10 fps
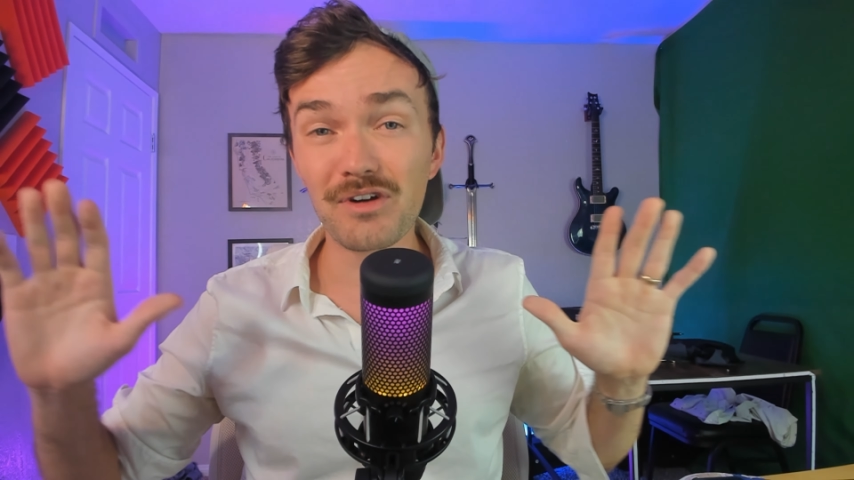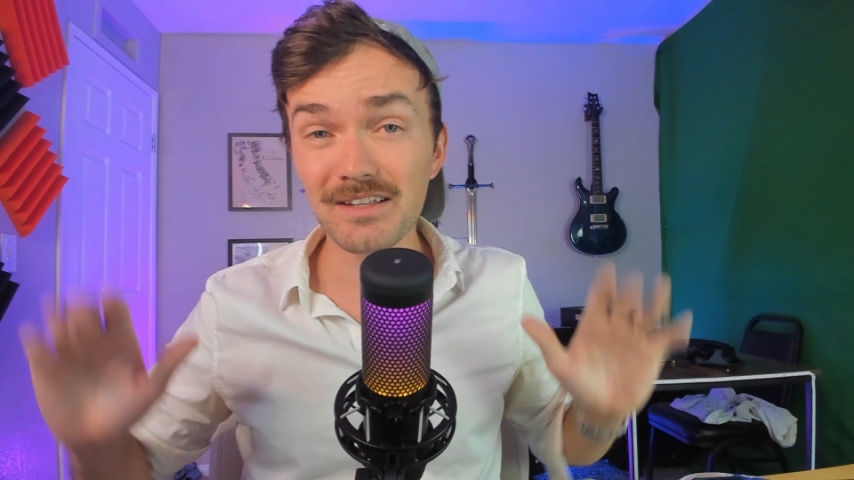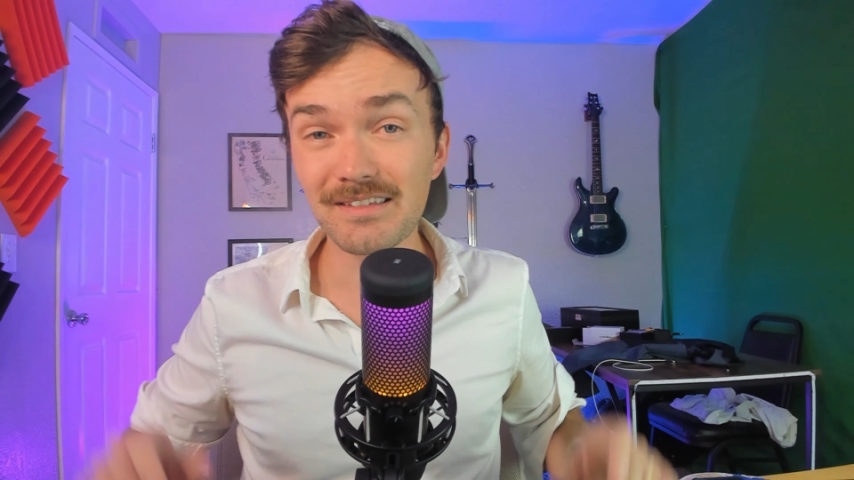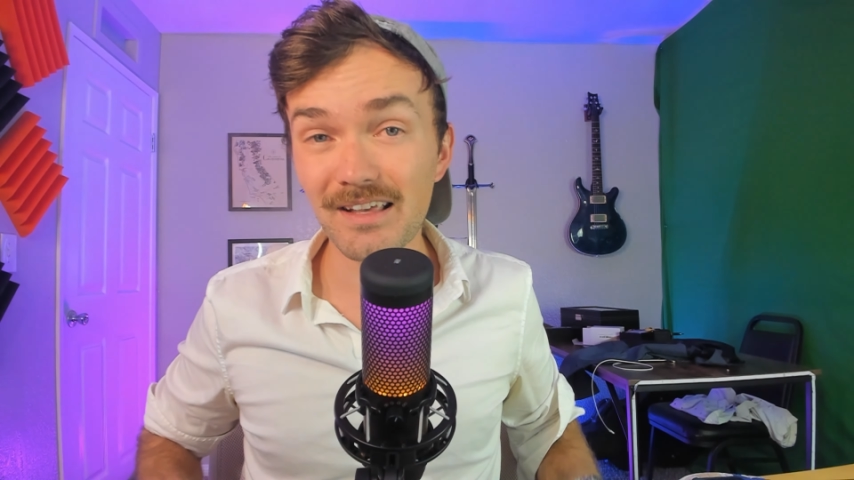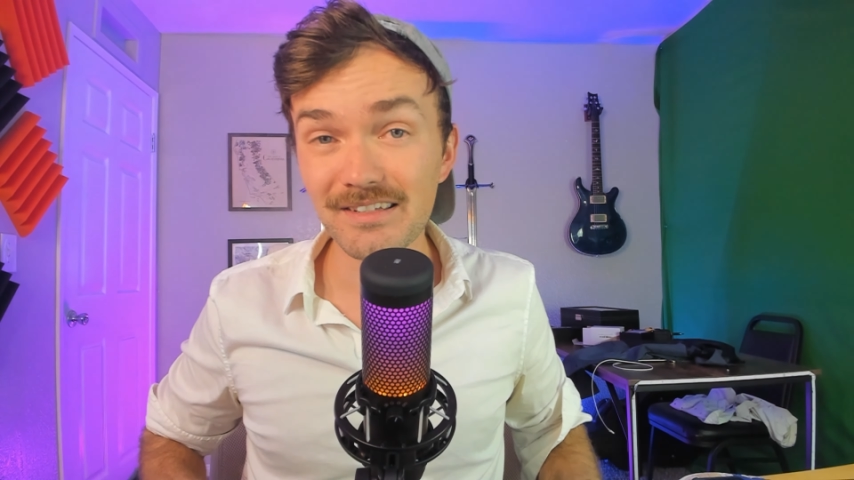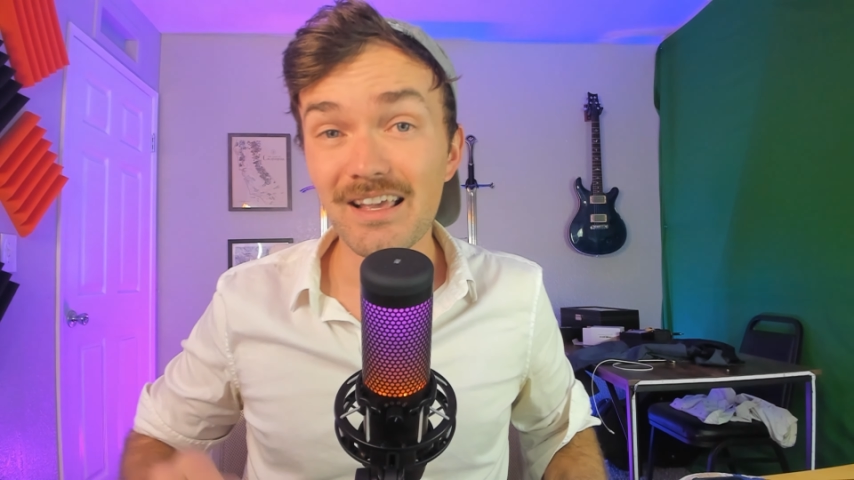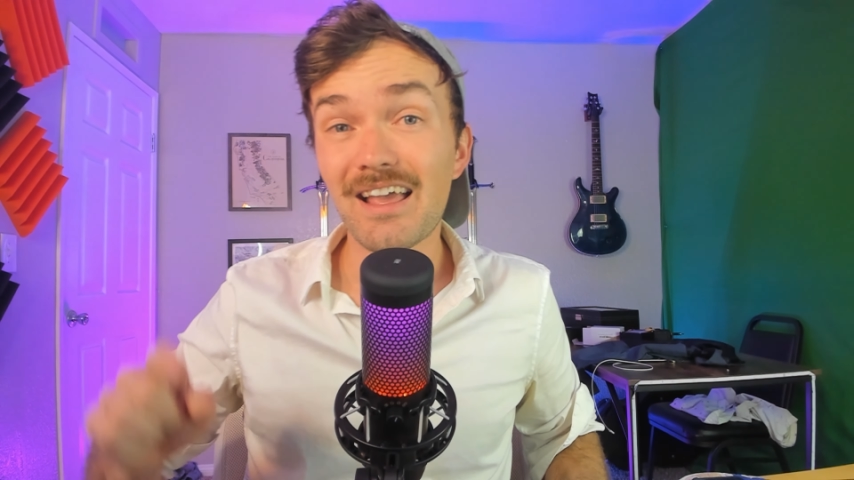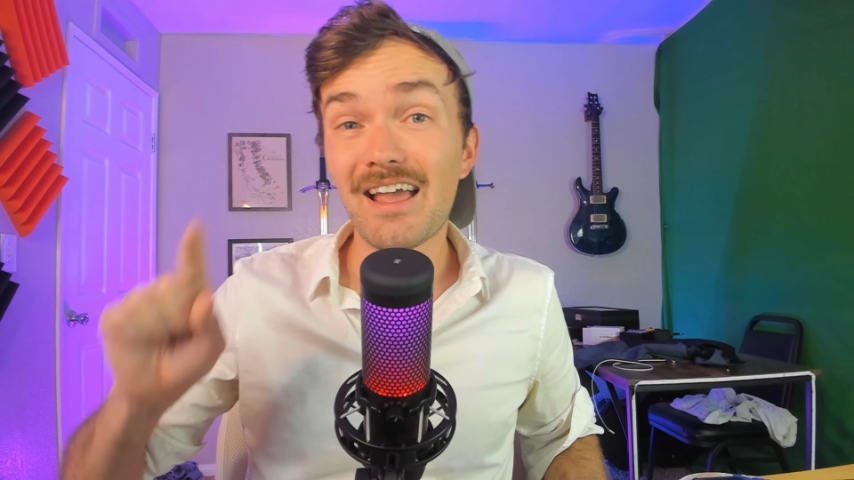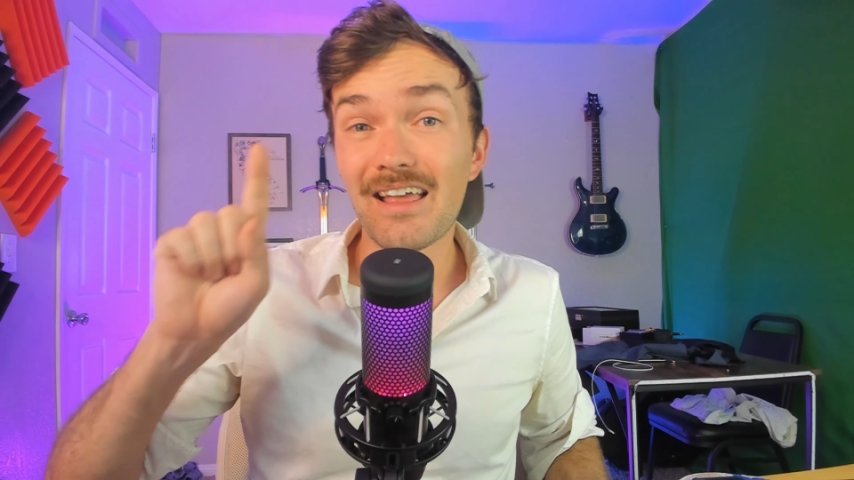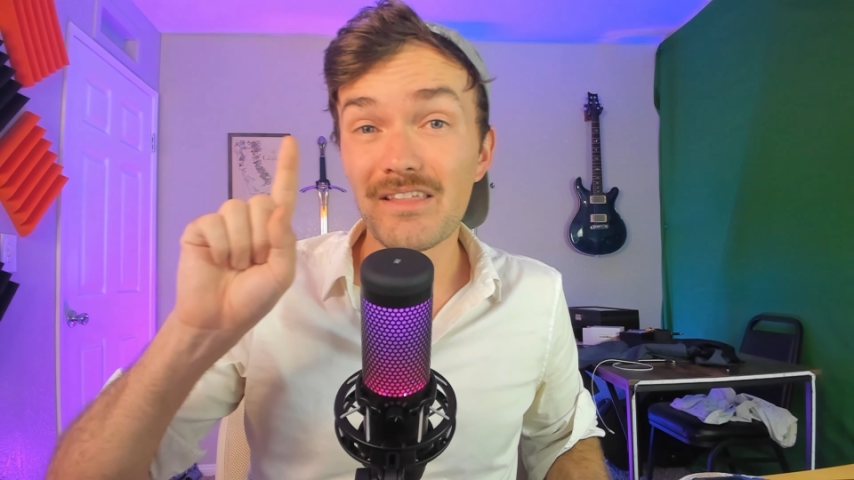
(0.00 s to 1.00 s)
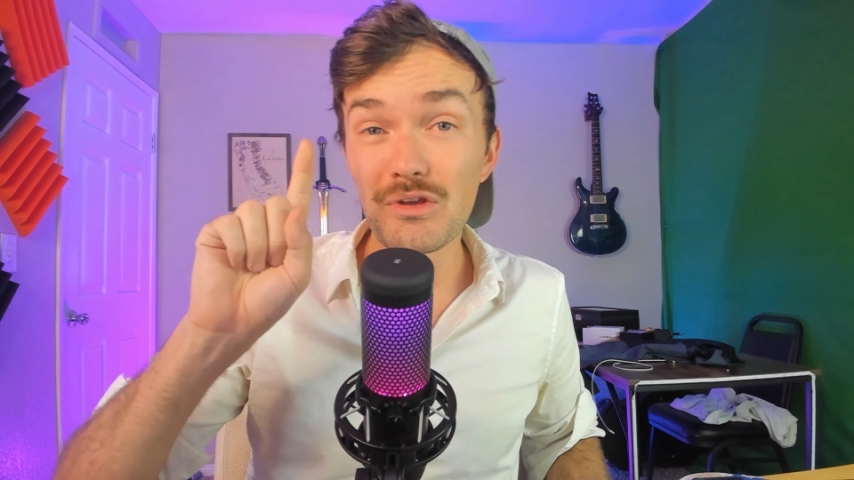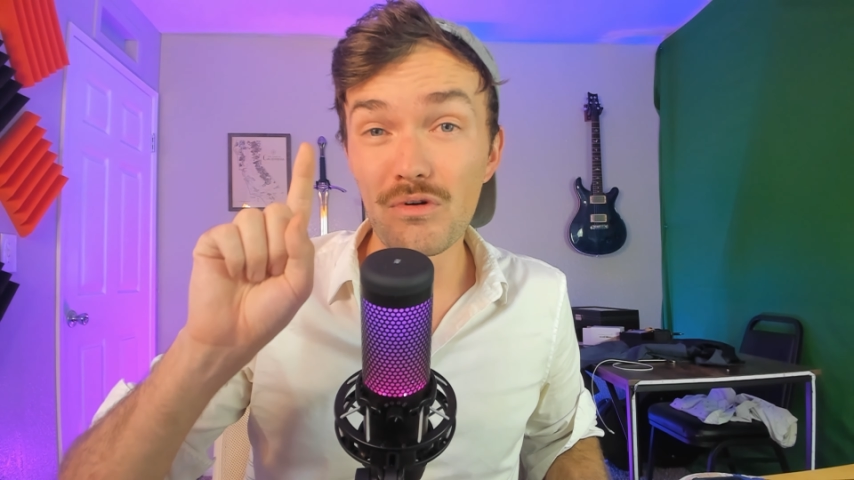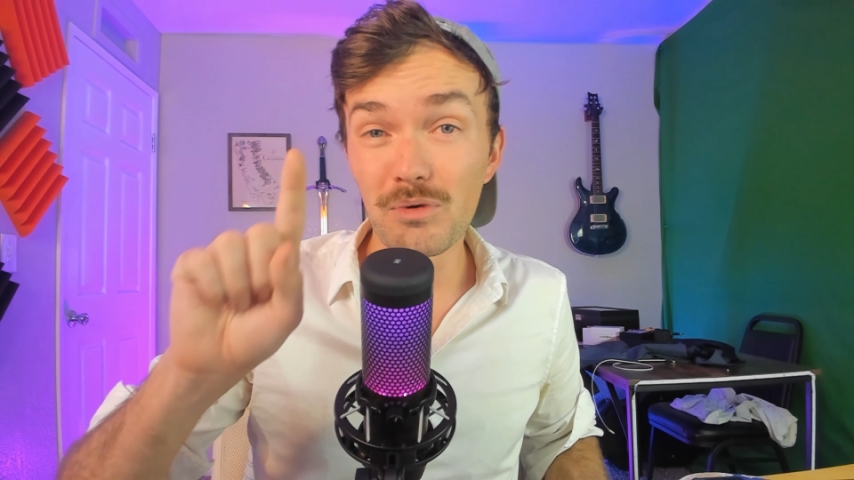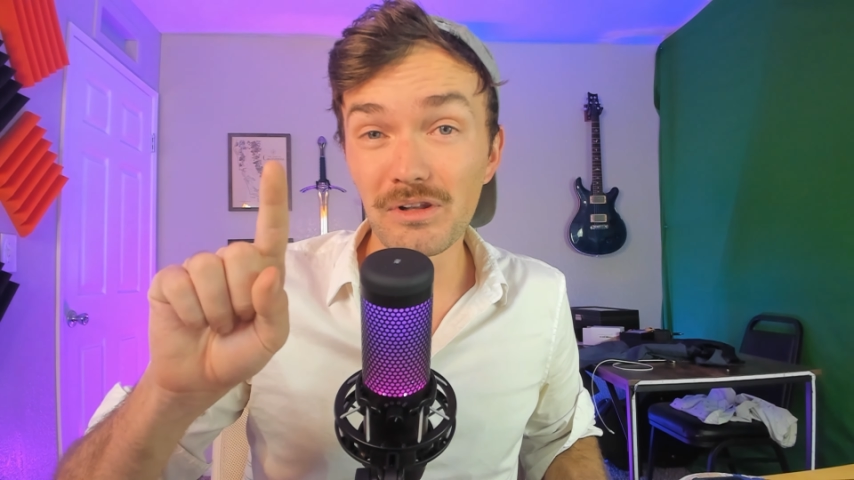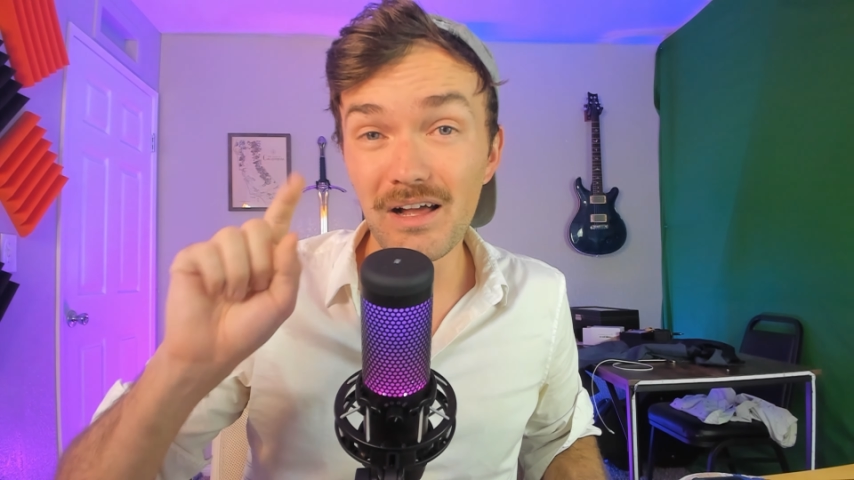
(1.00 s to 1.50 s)
And it's this: that you
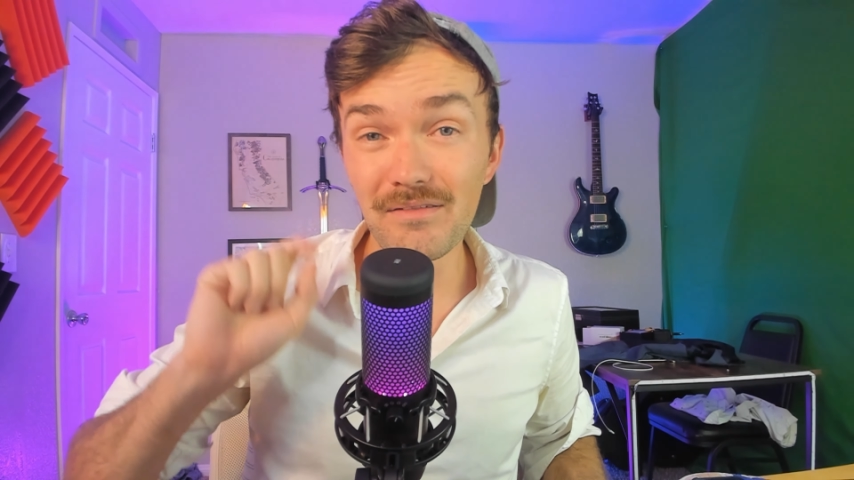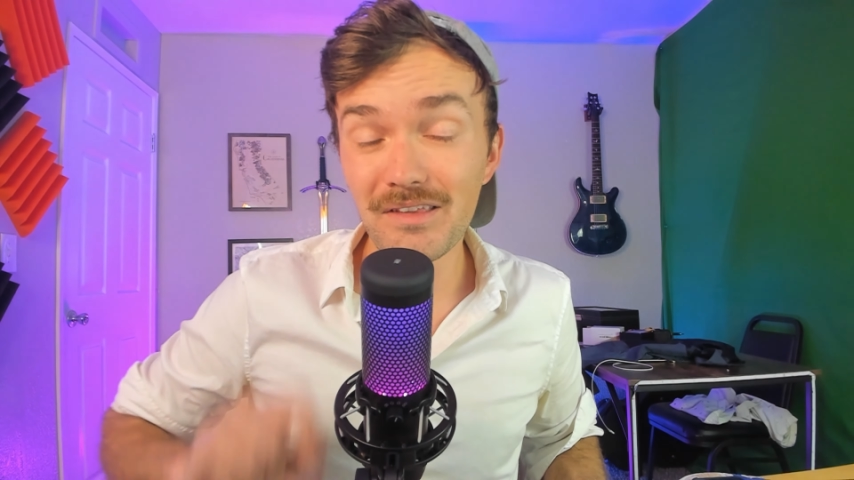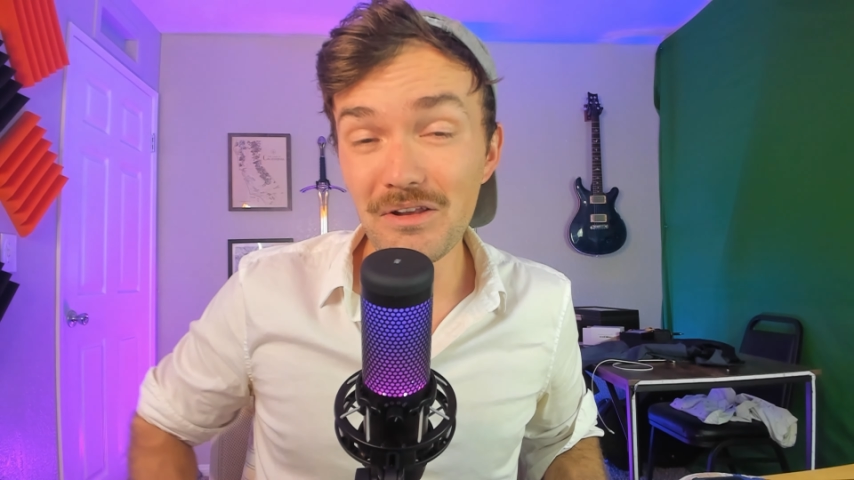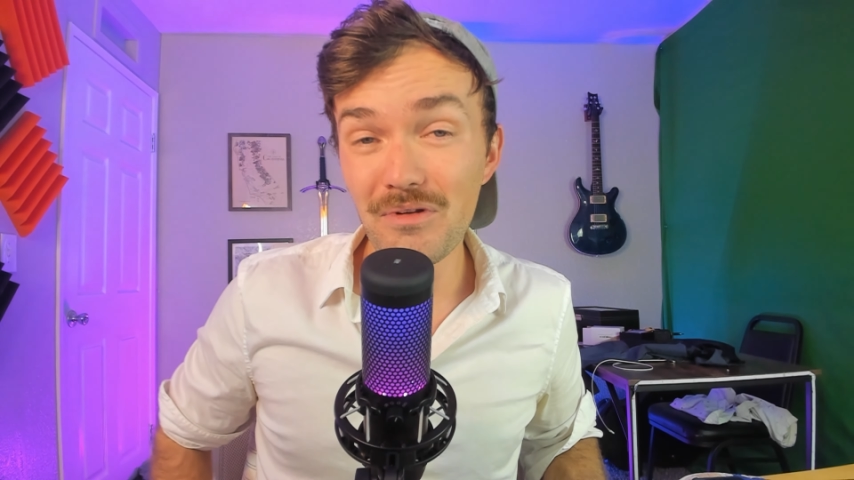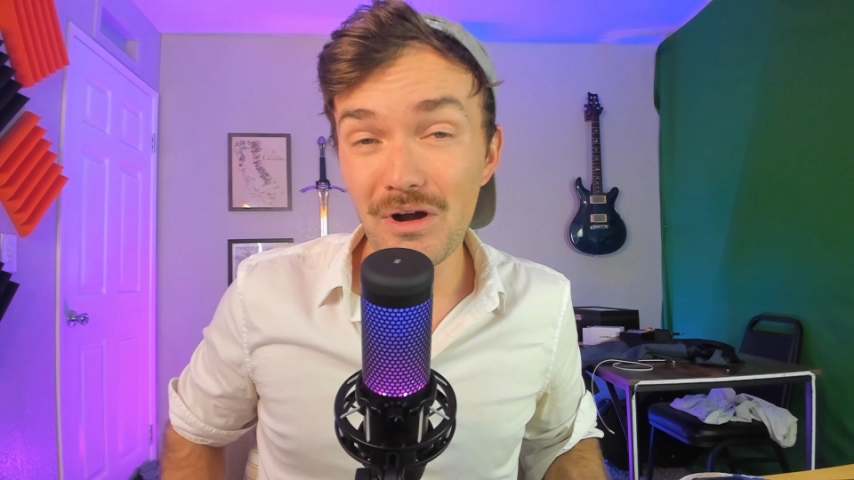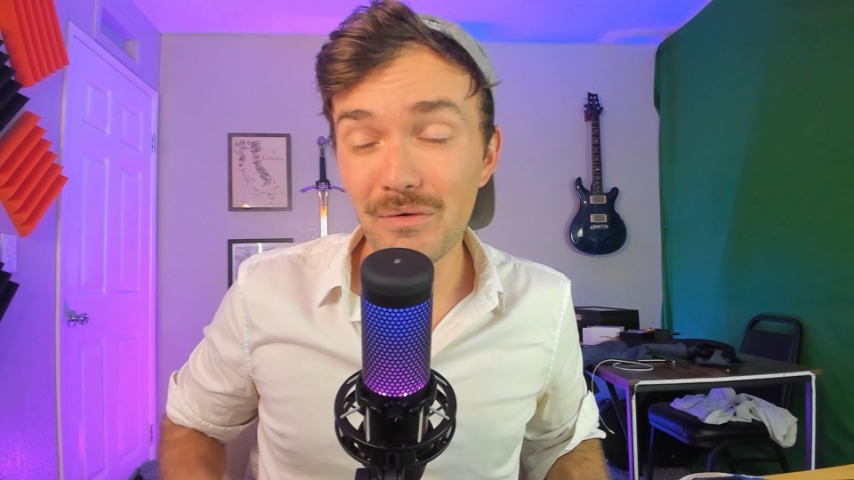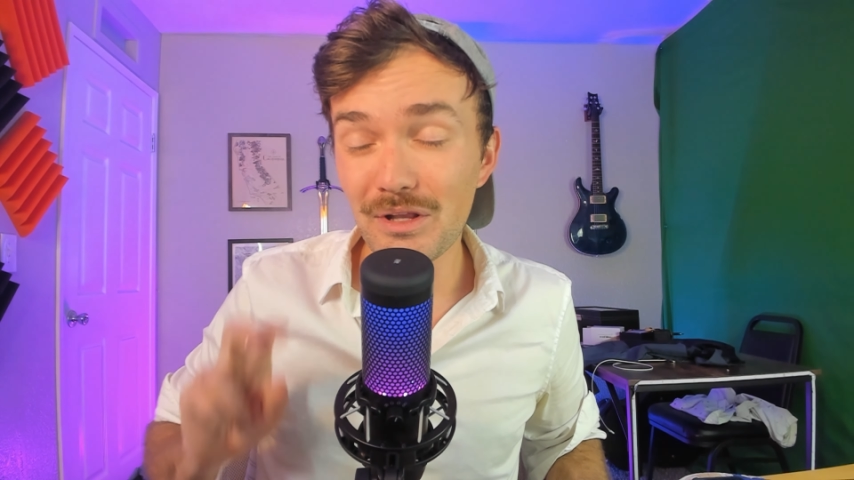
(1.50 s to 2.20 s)
are more loved than you know,